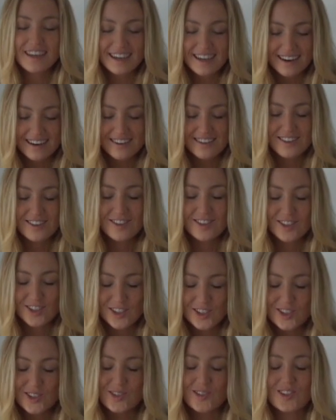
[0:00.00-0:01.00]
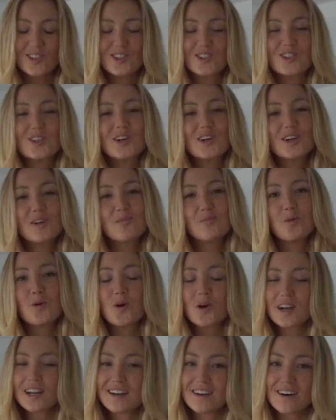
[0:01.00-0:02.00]
thing to do, to start your
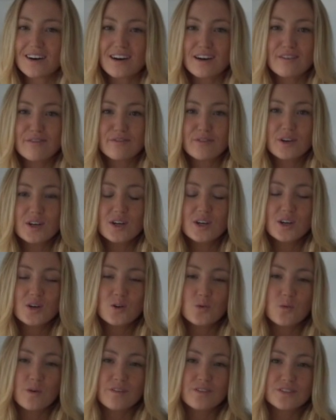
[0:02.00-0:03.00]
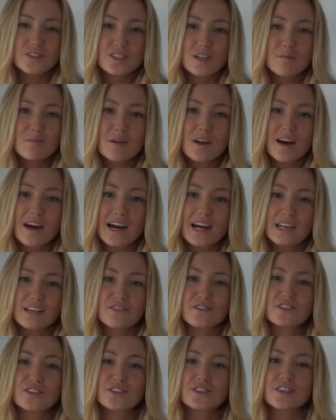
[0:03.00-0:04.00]
morning off with some
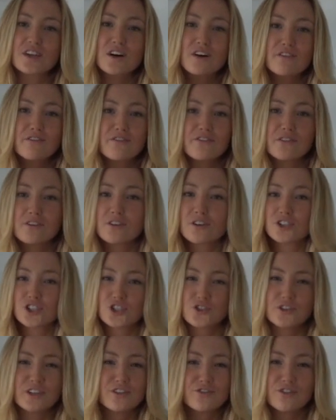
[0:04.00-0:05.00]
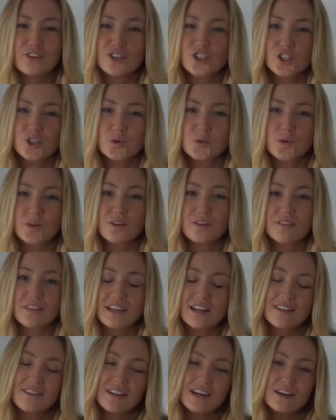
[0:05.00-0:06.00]
kind of self-nurturing ritual
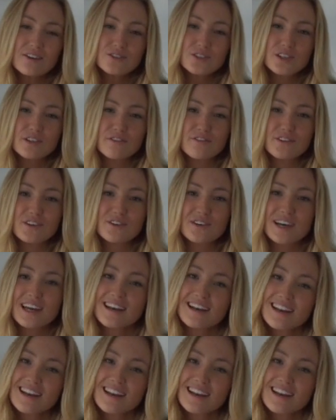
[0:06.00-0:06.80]
that allows you to feel